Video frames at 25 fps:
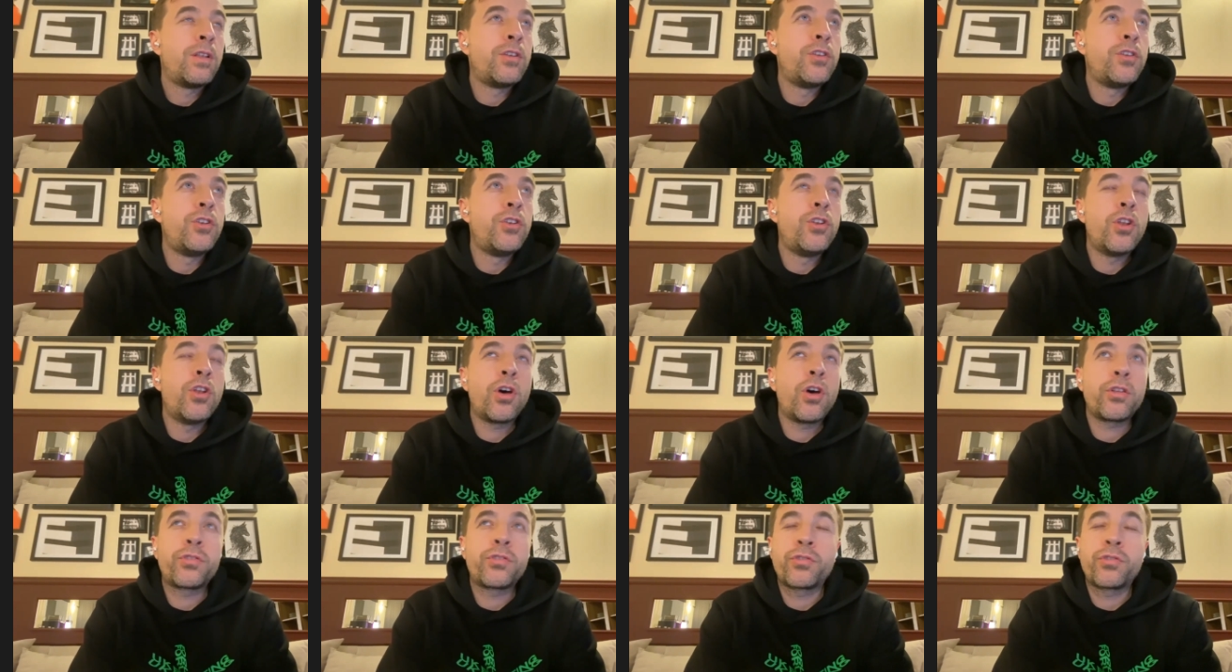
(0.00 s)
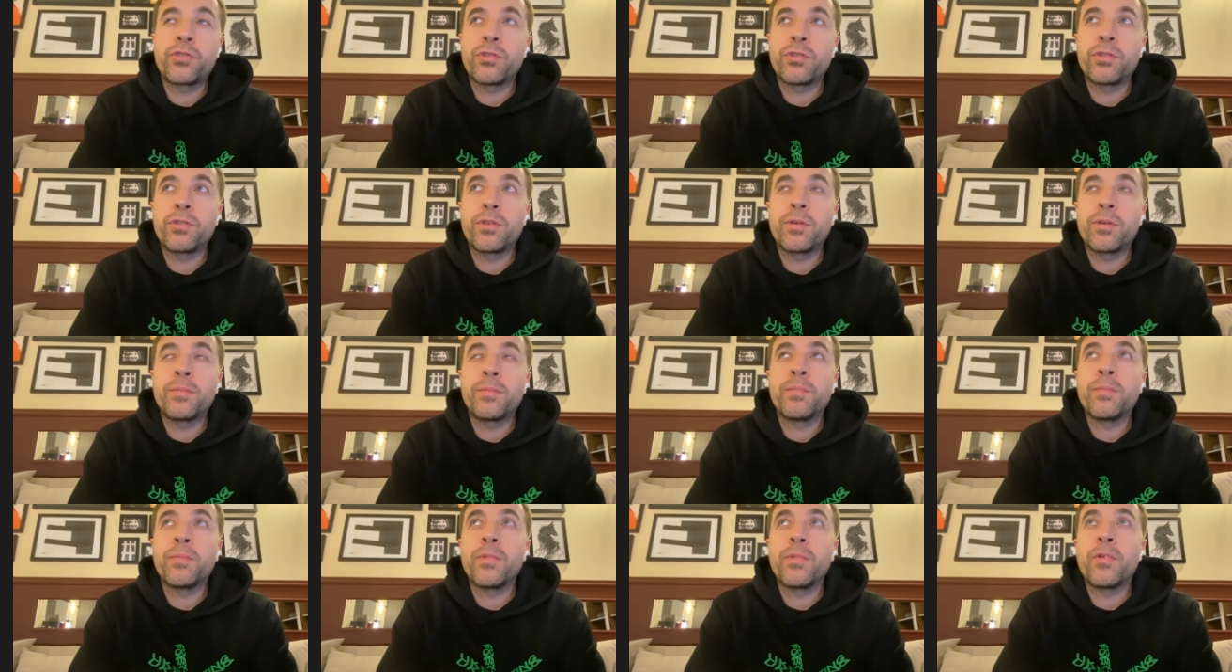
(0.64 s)
not
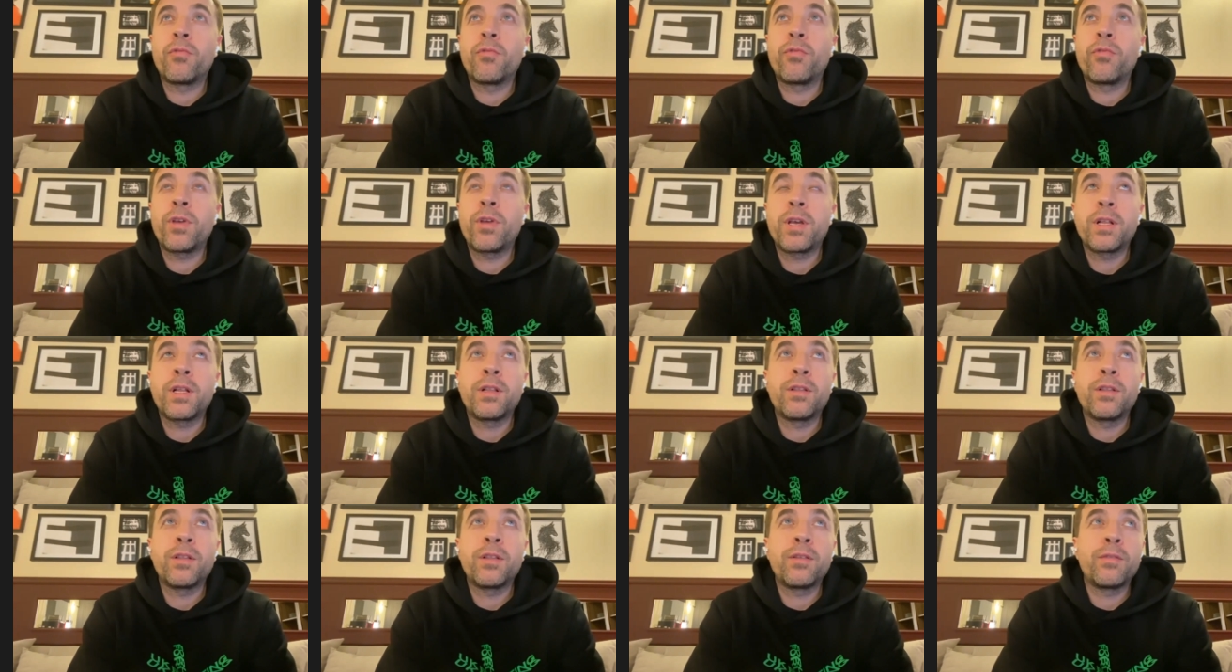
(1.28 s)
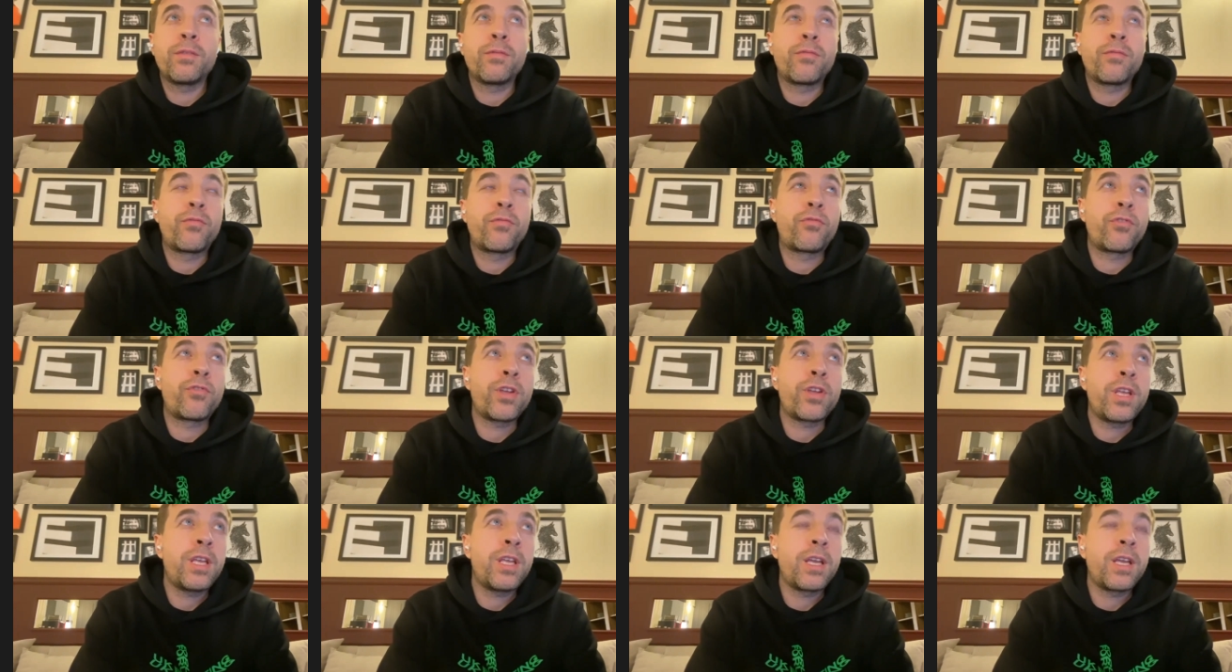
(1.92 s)
um, real
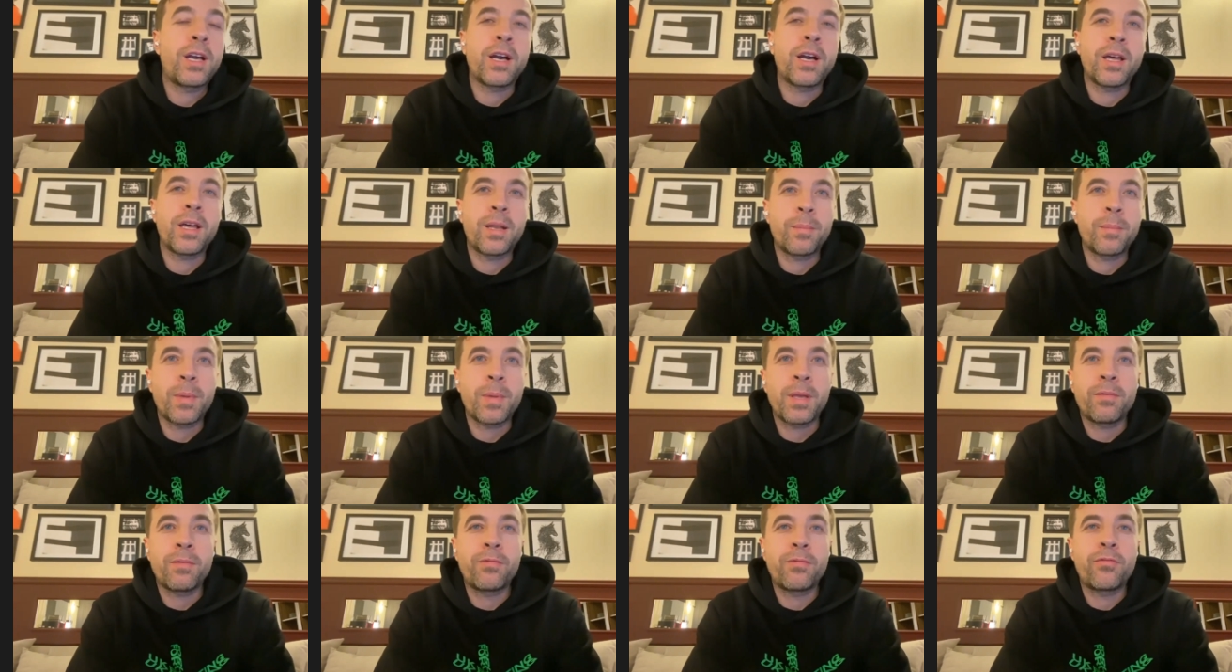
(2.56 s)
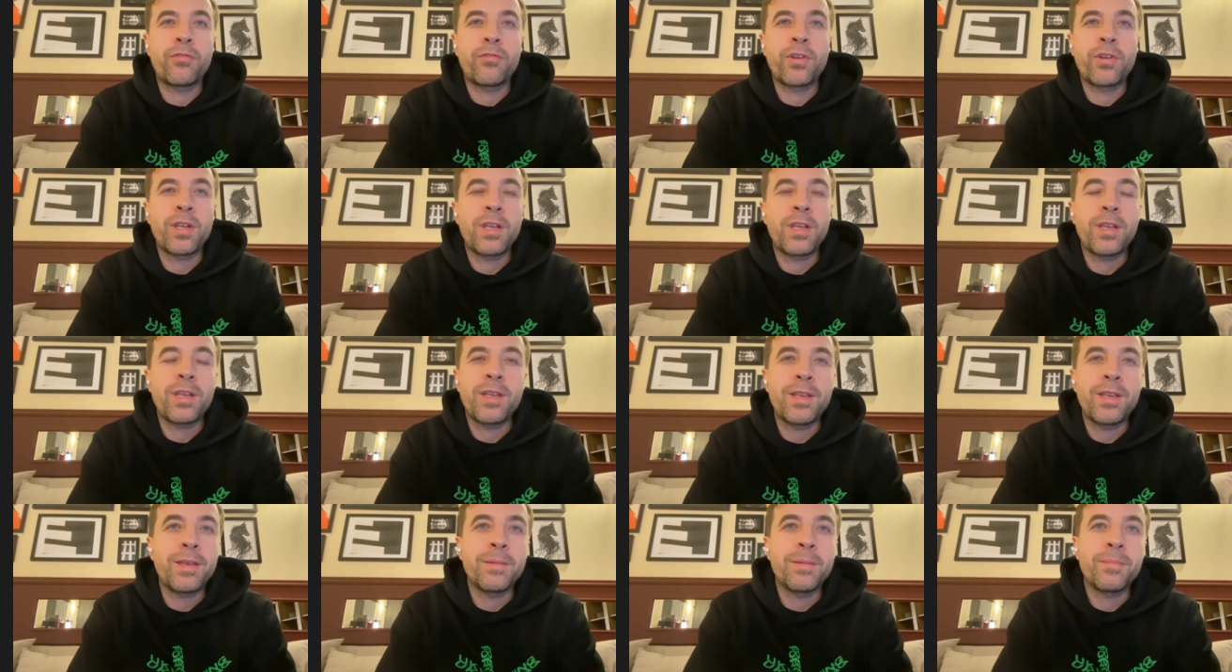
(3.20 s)
free economy
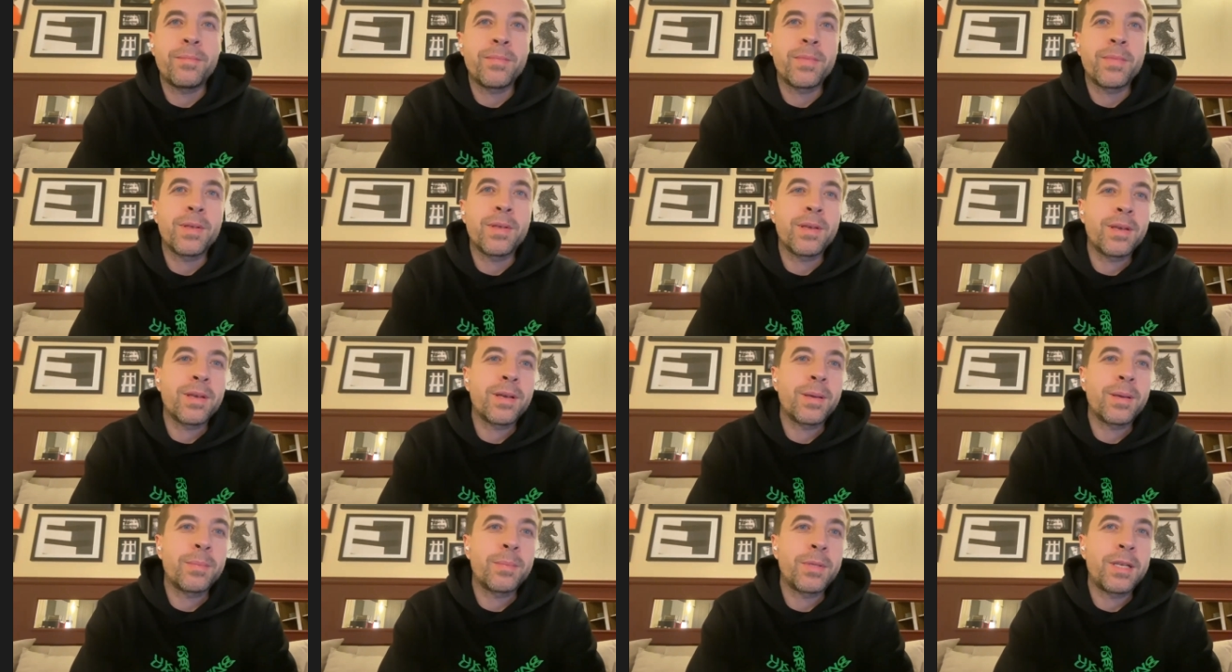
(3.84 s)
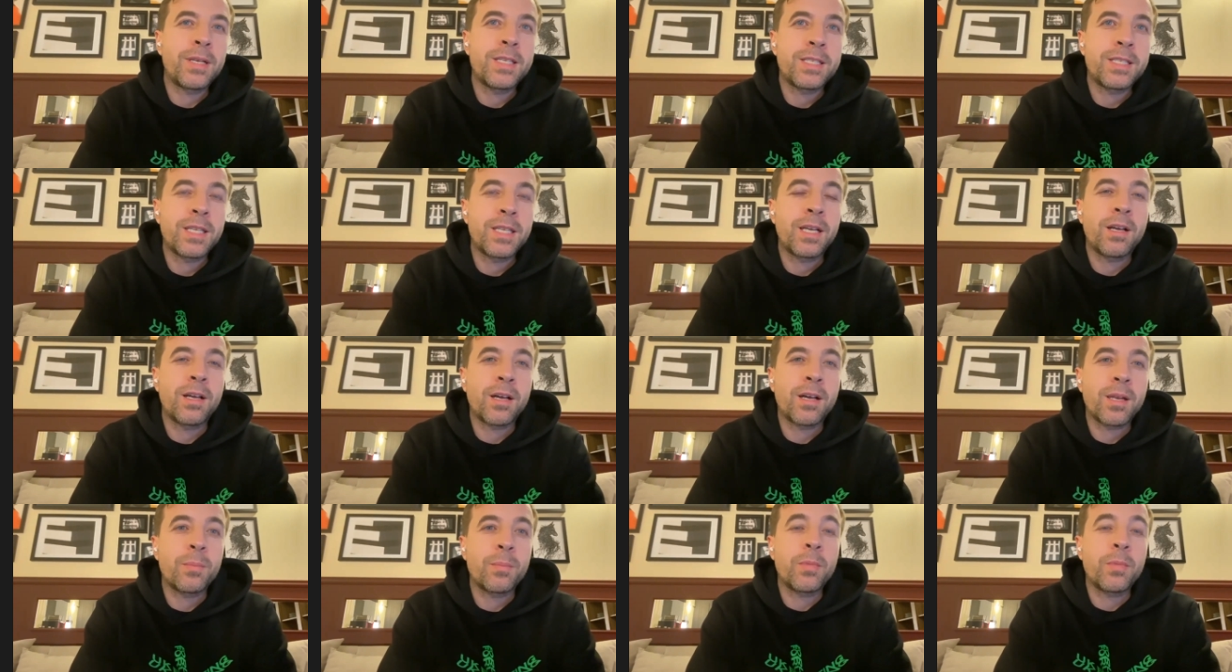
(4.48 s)
free mm, uh,
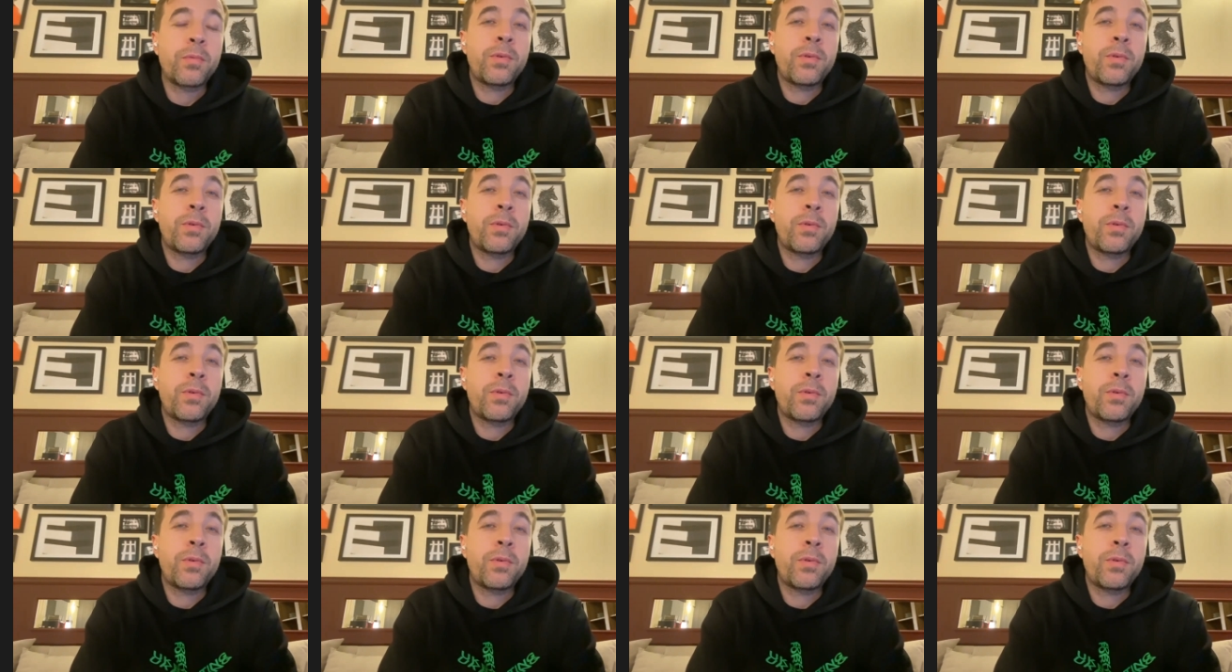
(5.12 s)
economy.